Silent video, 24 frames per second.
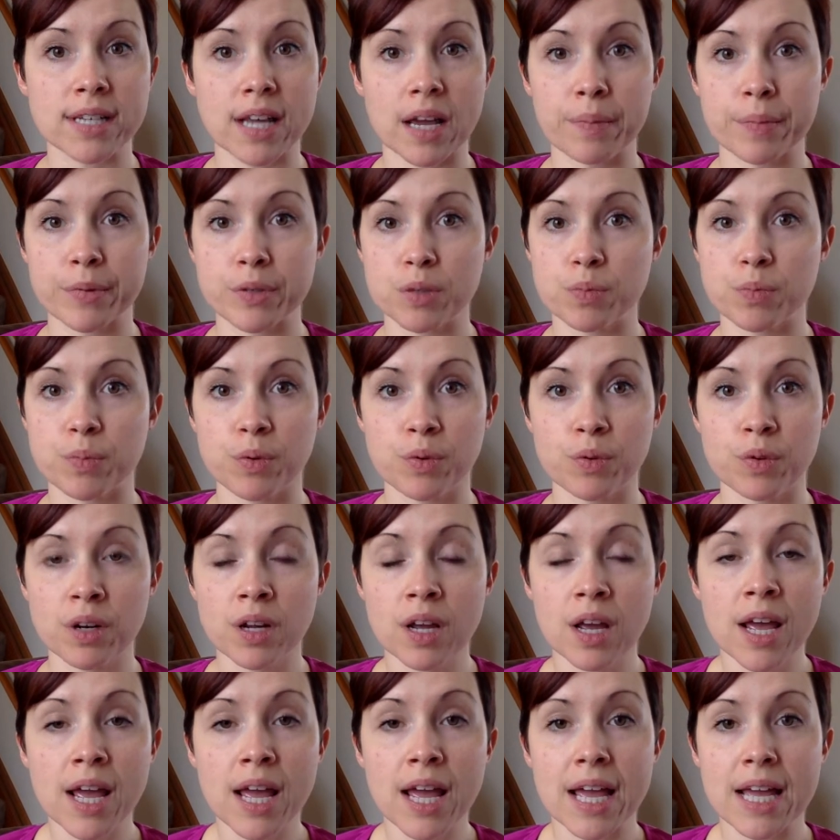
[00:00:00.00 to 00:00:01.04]
tablespoon
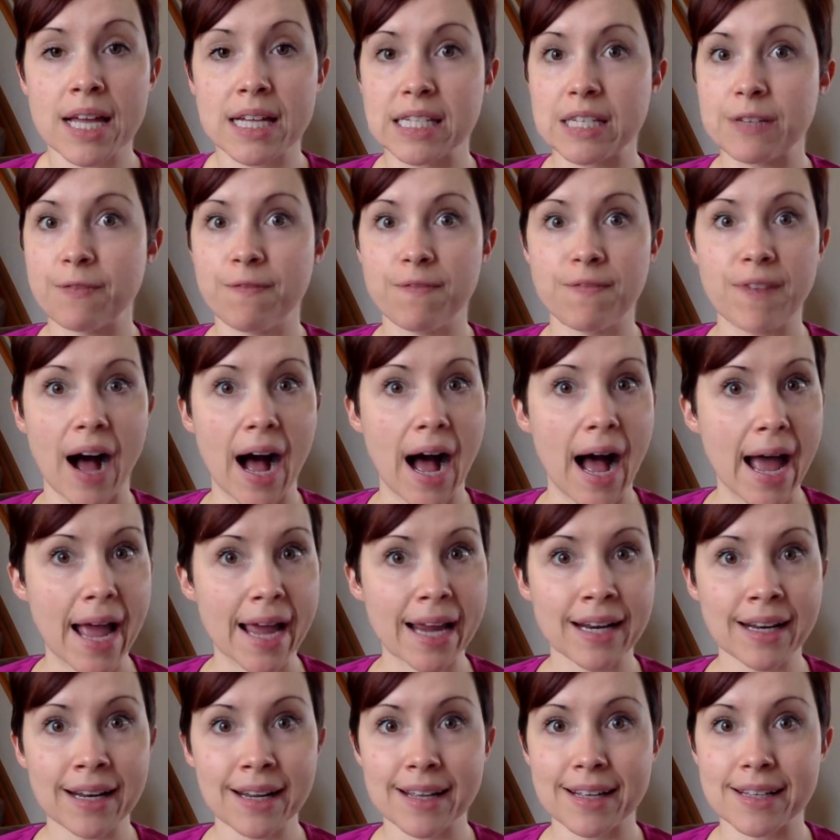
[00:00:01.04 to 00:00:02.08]
is
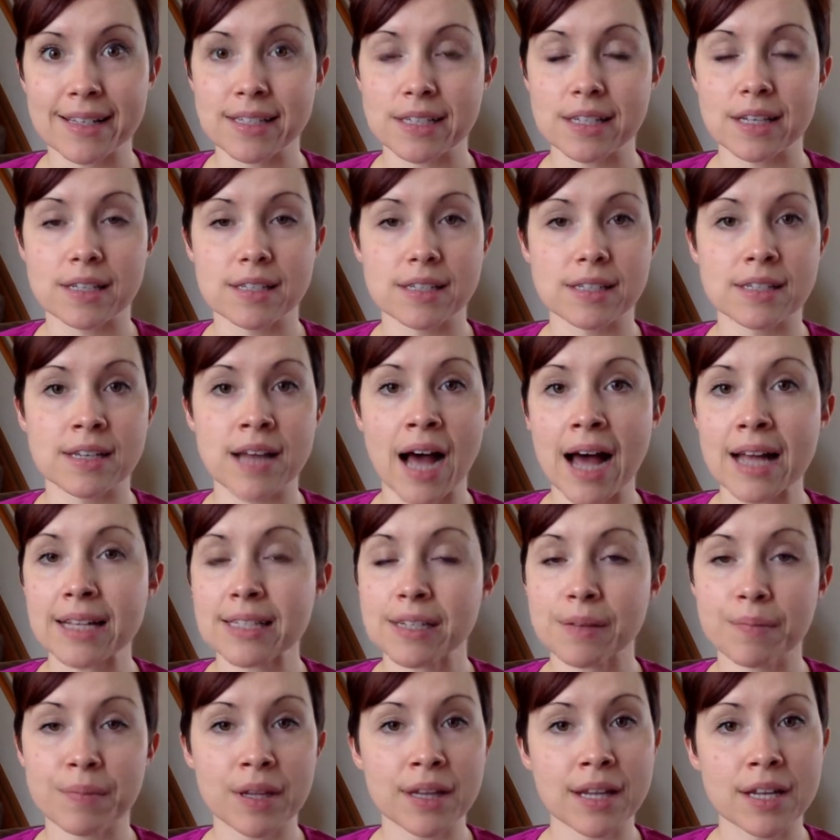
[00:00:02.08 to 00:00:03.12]
fine, is not
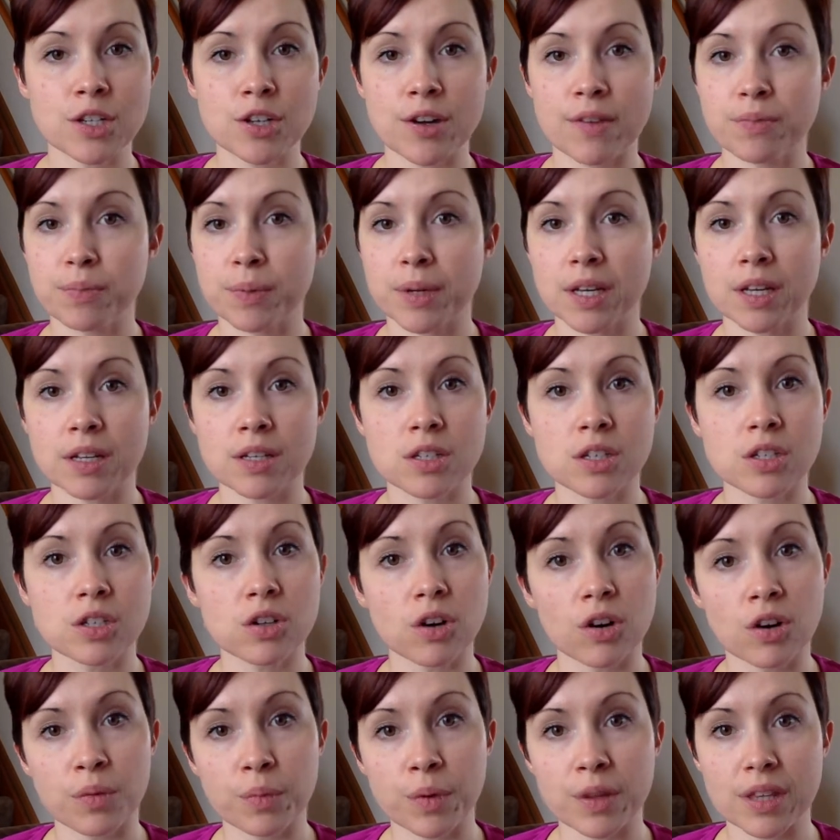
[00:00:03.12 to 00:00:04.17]
something that you have to be
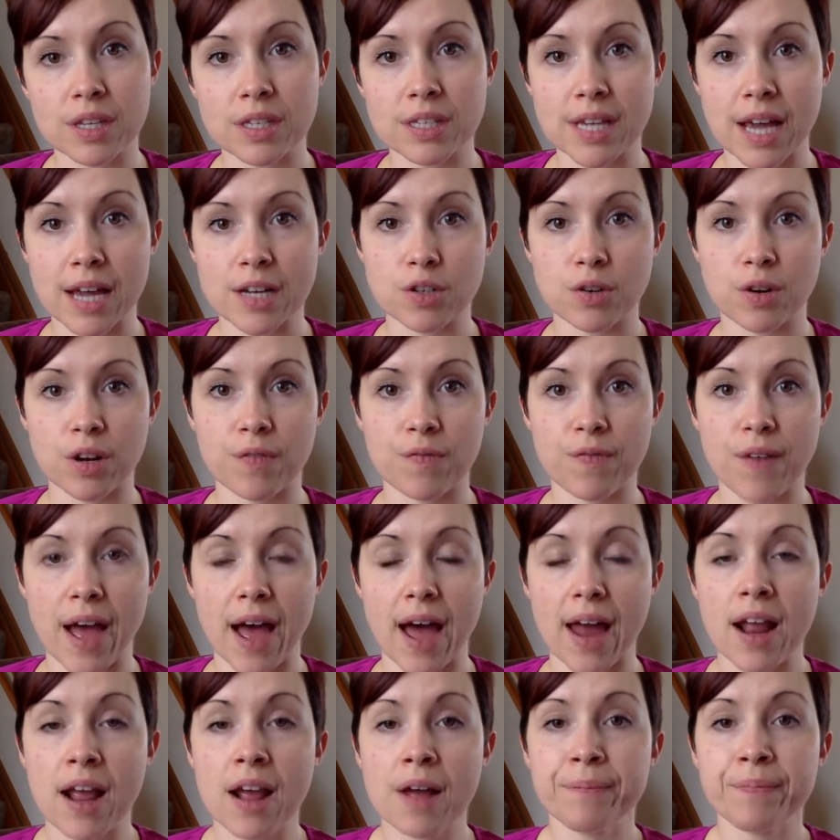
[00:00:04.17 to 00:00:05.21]
concerned with the saturated
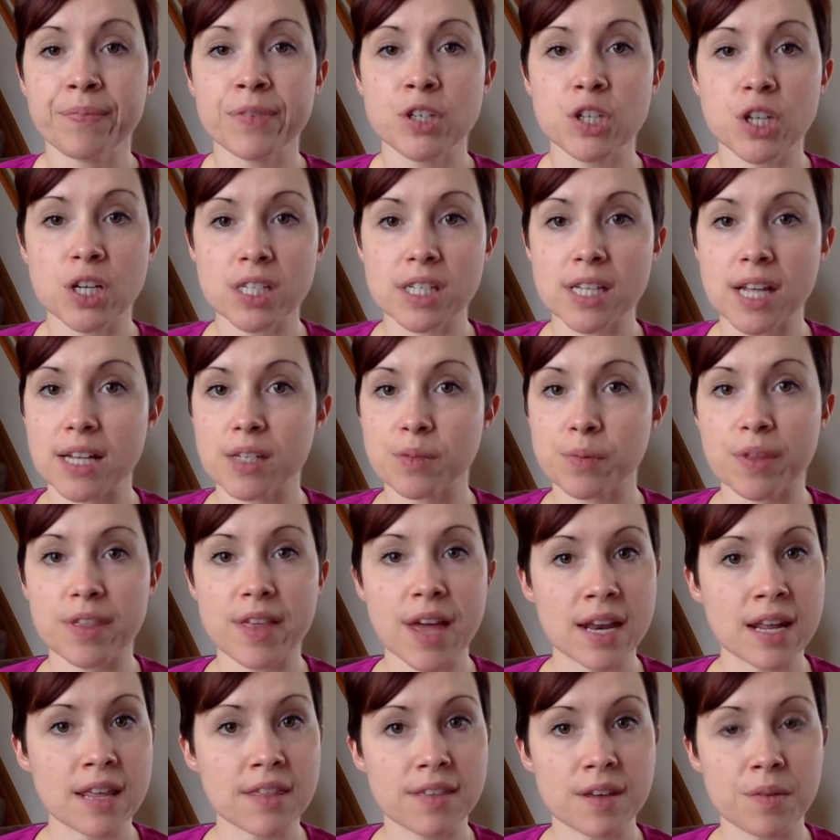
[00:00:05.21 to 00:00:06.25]
fat. Just as with
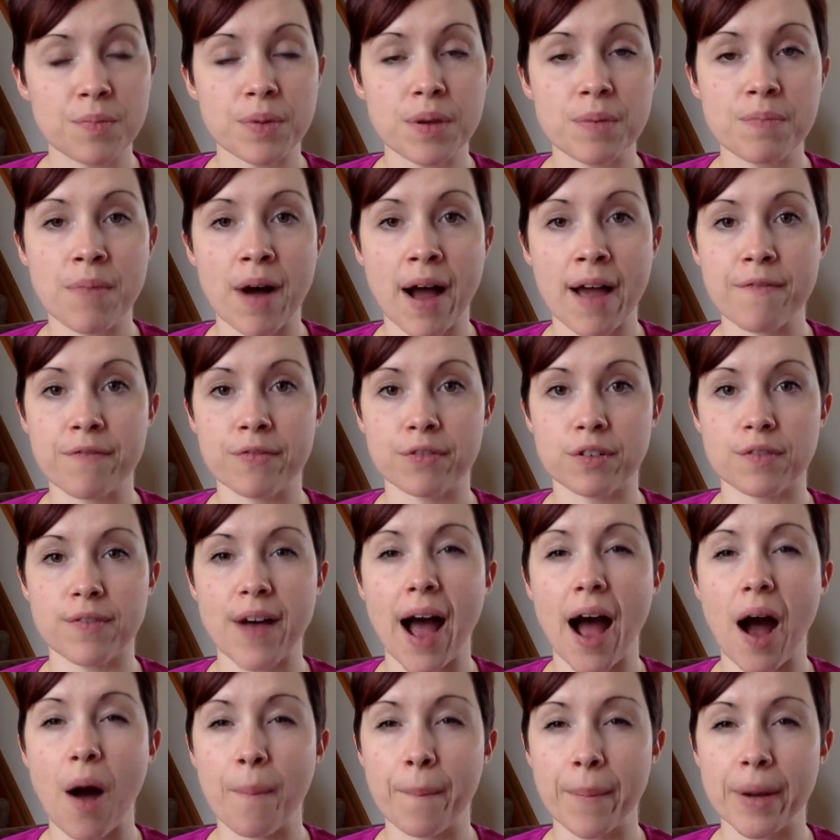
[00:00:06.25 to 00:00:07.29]
anything, be mindful of
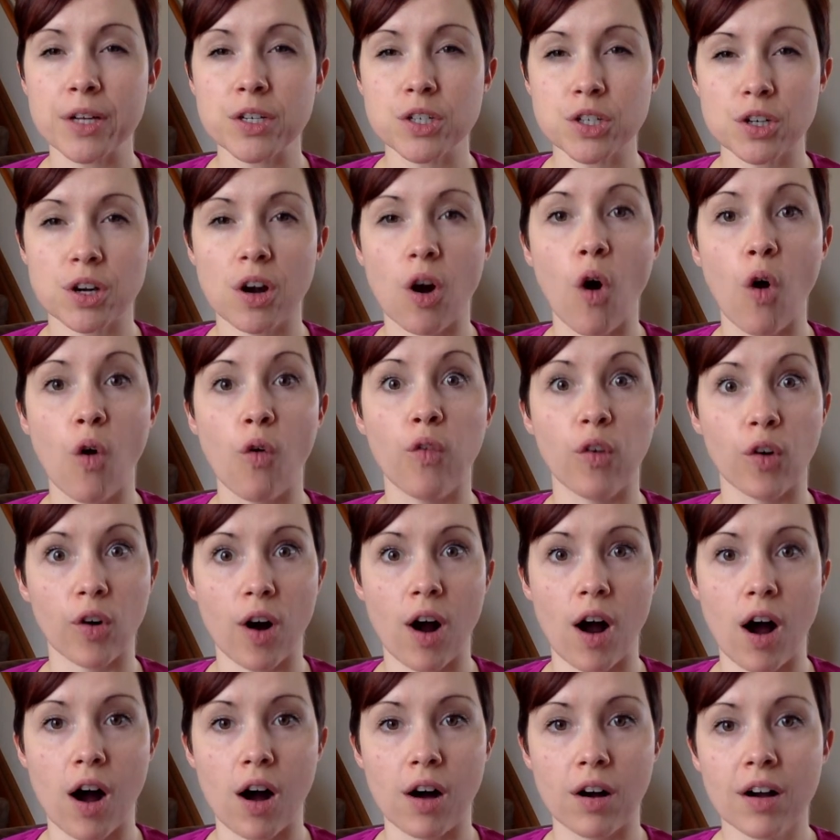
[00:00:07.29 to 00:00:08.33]
how much
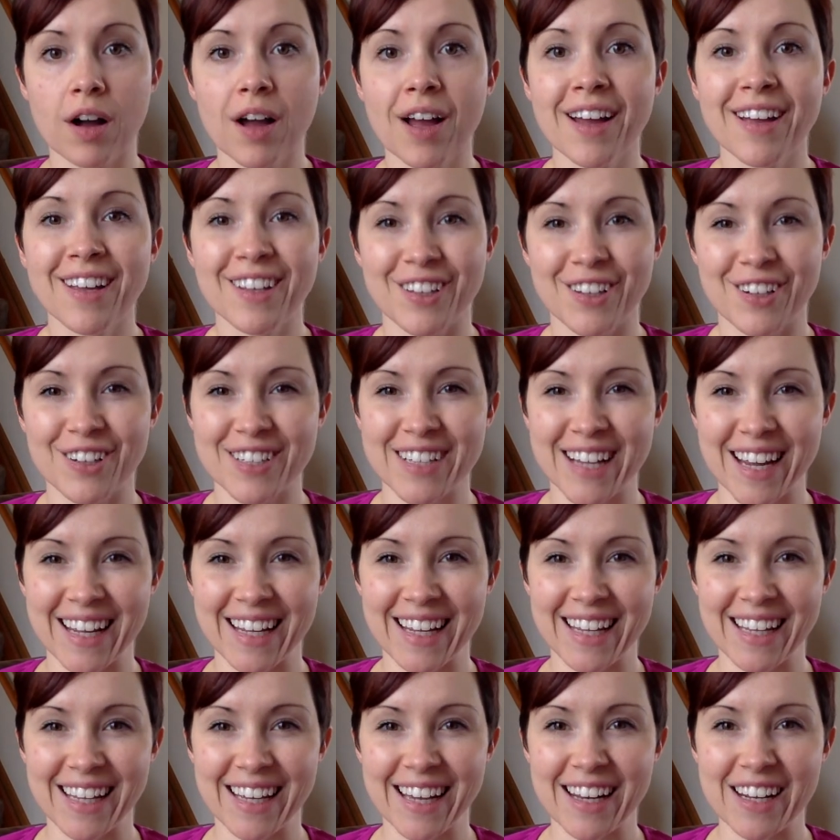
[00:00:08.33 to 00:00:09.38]
overall you're
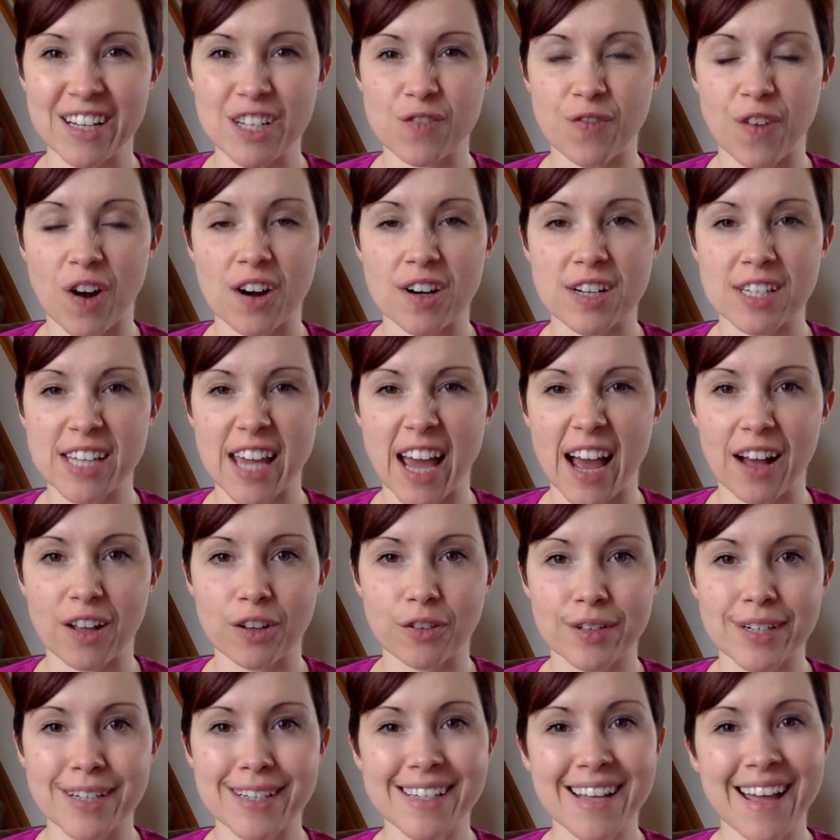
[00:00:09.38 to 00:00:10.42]
taking in as far as
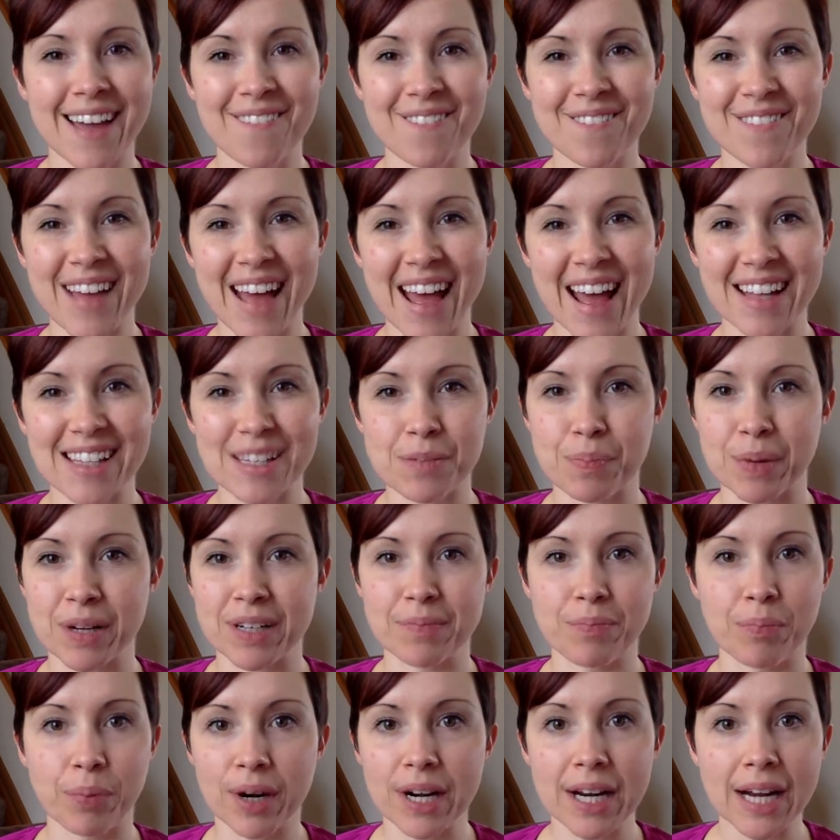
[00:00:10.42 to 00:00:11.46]
calories and fats.
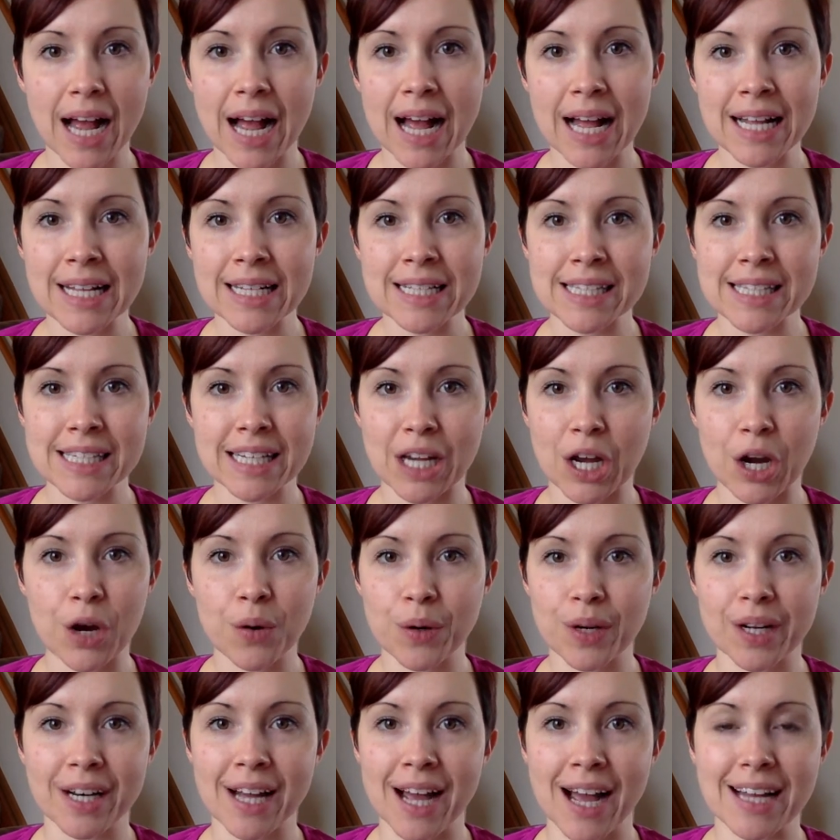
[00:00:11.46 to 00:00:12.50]
But bring on the
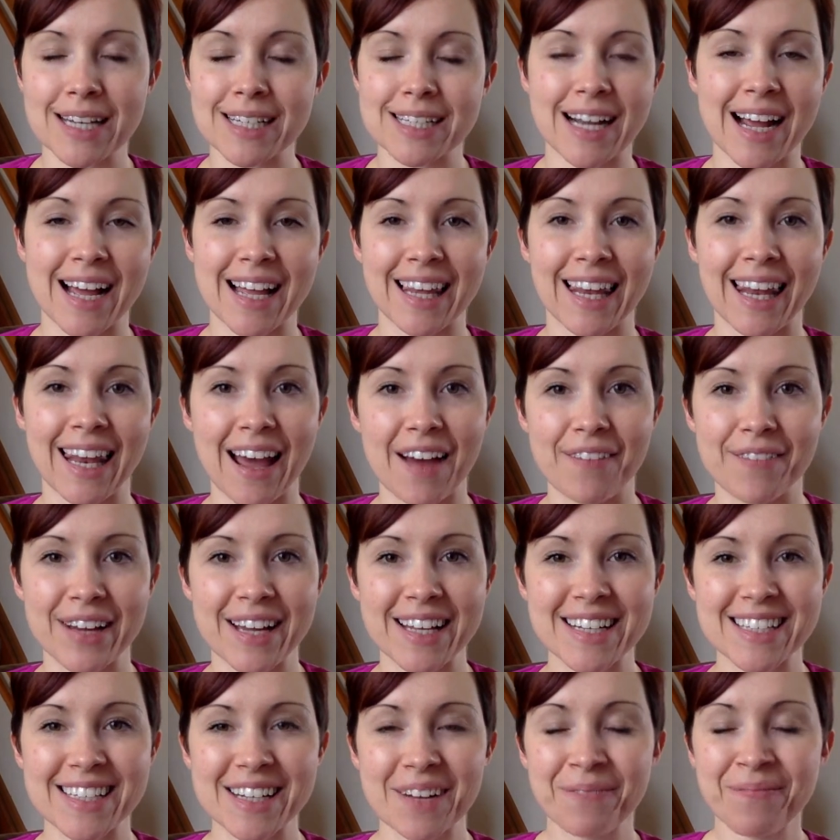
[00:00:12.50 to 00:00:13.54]
coconut. I love
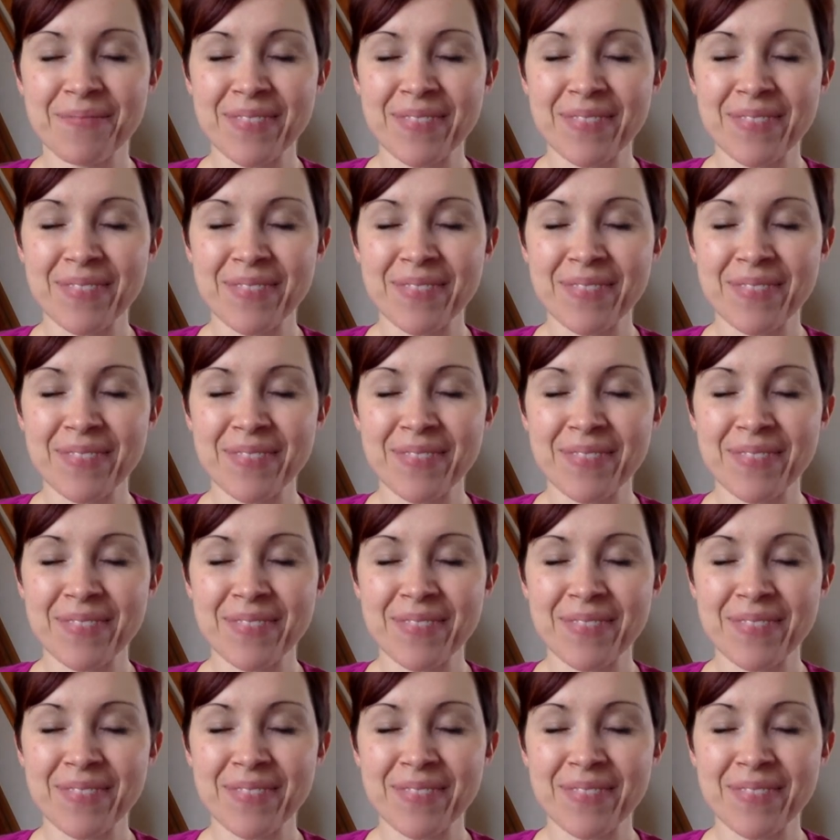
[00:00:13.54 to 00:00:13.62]
it.